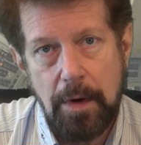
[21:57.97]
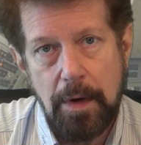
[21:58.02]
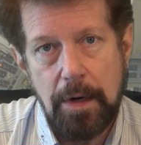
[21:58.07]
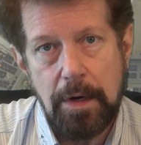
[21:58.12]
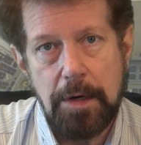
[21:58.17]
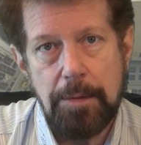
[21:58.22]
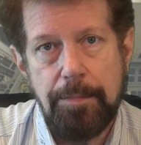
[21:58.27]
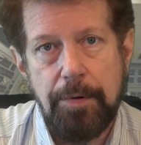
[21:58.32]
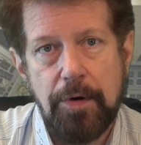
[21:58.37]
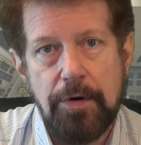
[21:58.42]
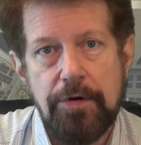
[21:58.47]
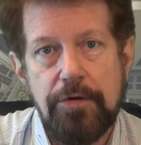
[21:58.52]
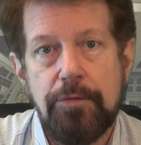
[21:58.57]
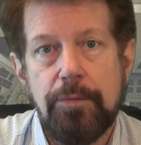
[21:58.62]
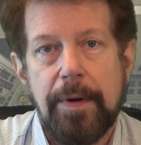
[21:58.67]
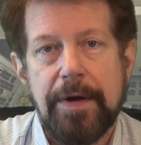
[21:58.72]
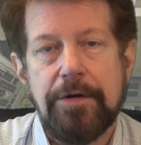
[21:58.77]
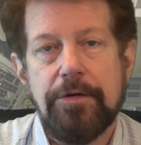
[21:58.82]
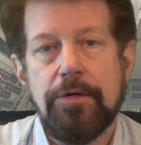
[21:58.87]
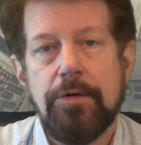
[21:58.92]
Components
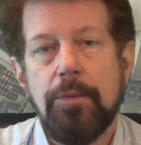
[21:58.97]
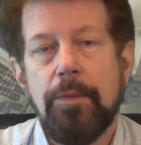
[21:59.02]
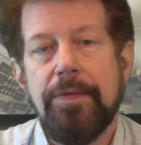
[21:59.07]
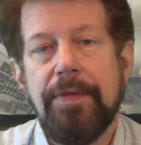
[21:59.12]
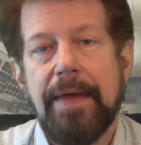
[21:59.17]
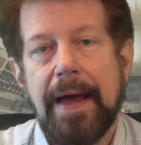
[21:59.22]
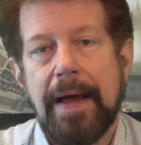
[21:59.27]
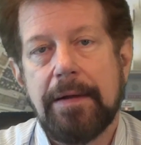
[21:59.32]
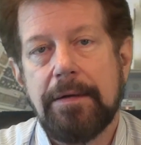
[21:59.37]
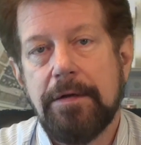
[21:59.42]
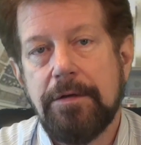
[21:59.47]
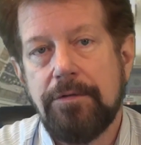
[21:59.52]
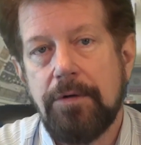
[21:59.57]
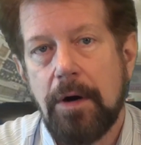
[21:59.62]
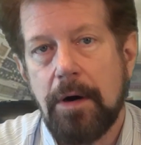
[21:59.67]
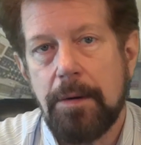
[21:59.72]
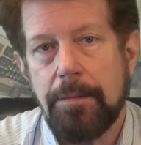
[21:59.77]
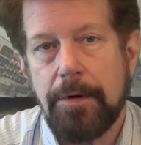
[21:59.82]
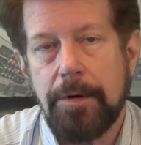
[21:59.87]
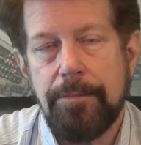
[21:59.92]
registered with Hackless
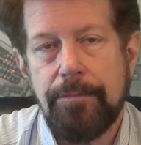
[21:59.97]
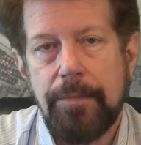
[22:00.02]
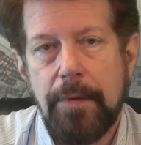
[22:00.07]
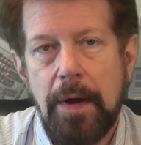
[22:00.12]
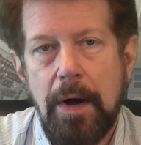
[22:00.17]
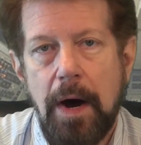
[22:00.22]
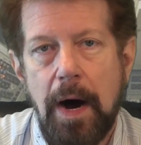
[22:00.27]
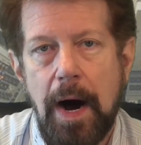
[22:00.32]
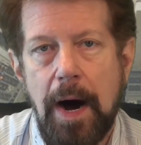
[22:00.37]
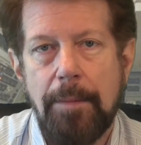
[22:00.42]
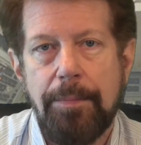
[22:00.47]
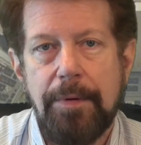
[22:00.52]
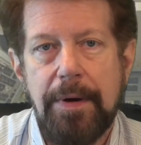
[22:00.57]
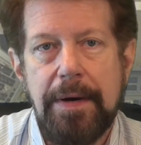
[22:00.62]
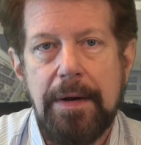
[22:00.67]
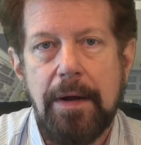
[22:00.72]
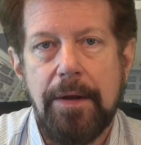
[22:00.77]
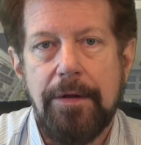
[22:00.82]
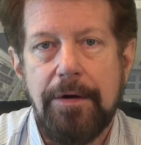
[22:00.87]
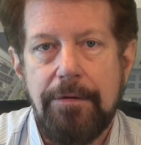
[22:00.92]
Harbor operate
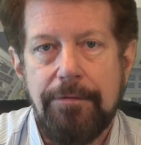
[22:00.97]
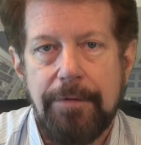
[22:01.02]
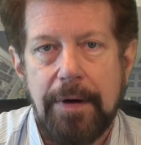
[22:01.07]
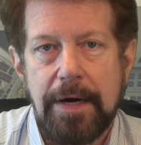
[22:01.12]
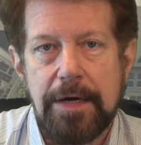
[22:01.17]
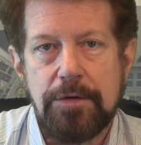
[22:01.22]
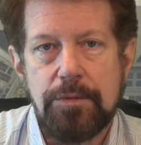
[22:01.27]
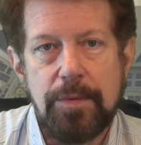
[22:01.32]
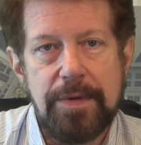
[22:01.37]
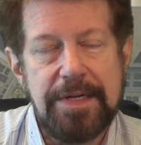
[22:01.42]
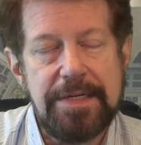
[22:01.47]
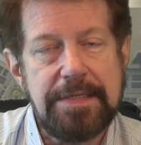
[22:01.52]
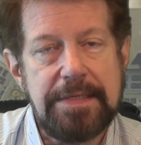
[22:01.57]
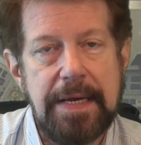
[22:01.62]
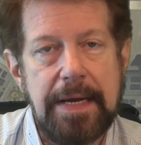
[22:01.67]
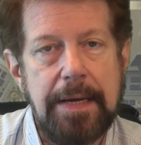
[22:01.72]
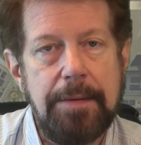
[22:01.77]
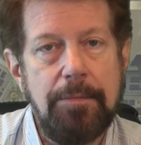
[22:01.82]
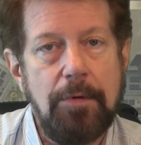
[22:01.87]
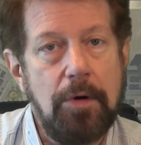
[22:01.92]
on the device with the
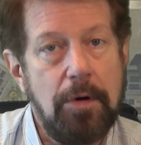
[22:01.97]
same or